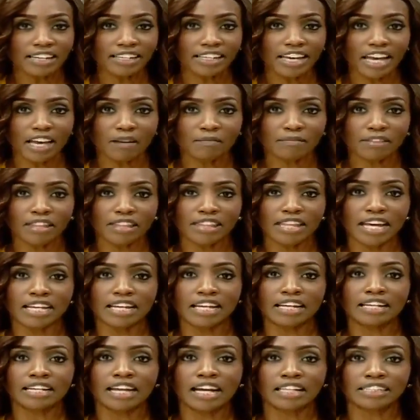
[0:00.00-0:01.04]
Then came the
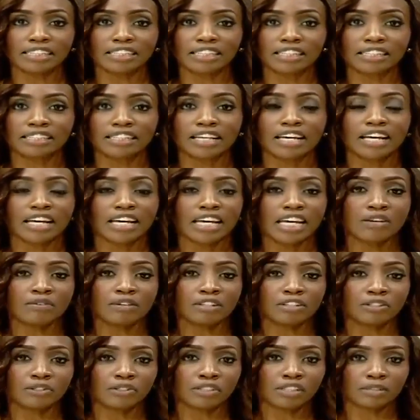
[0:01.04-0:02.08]
then NASA's
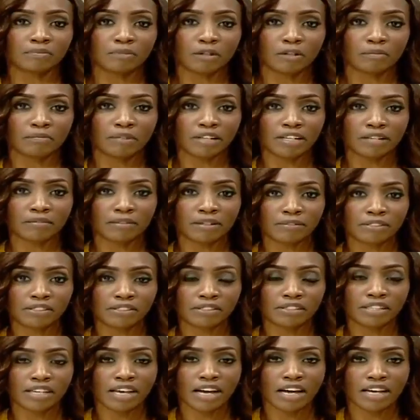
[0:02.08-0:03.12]
irreducible
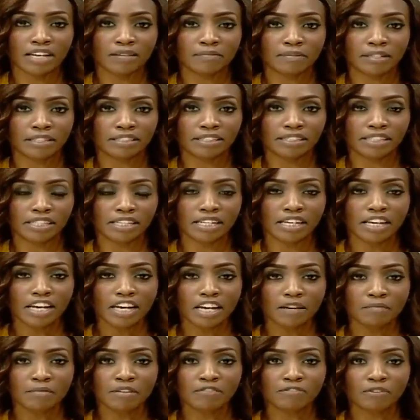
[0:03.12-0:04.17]
minimums to the IEBC
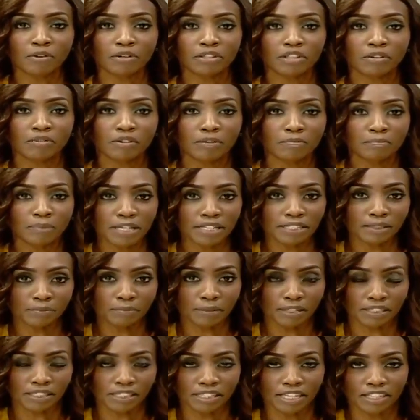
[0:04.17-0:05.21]
before the
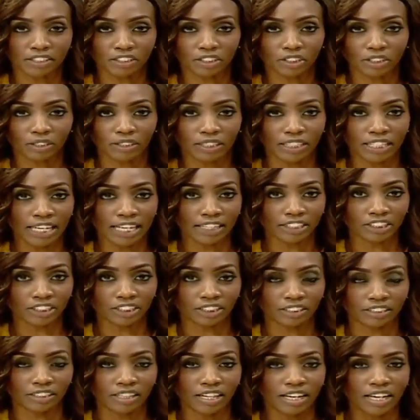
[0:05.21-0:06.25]
repeat presidential
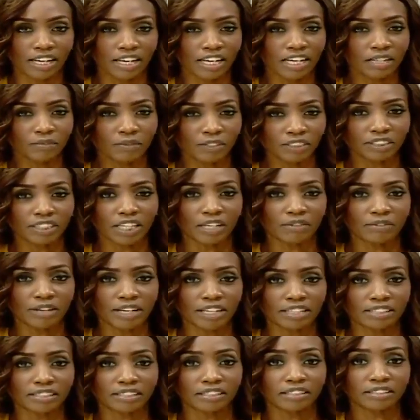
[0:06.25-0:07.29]
election, in which they
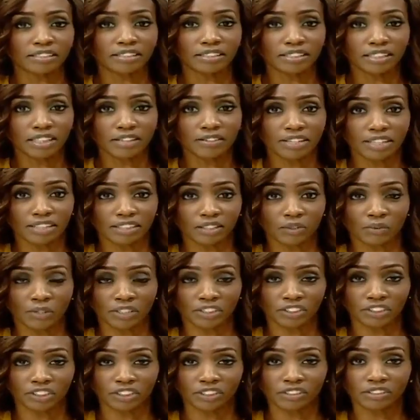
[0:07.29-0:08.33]
raised serious
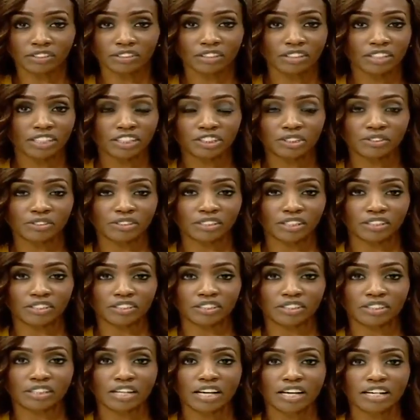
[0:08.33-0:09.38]
questions on issues
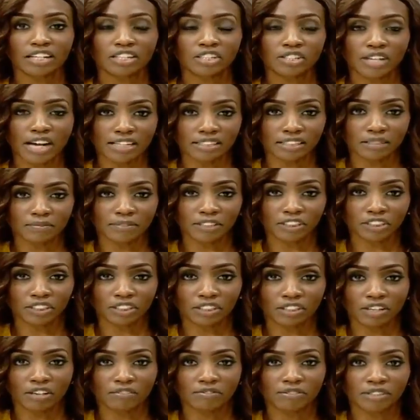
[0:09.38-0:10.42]
such as
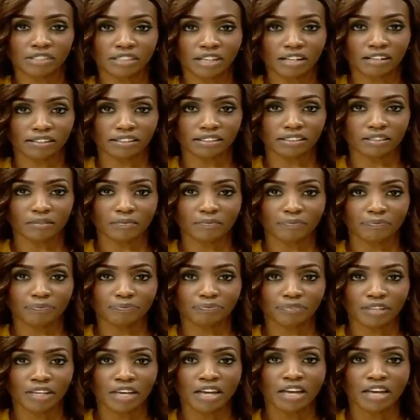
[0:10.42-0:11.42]
transmission of results.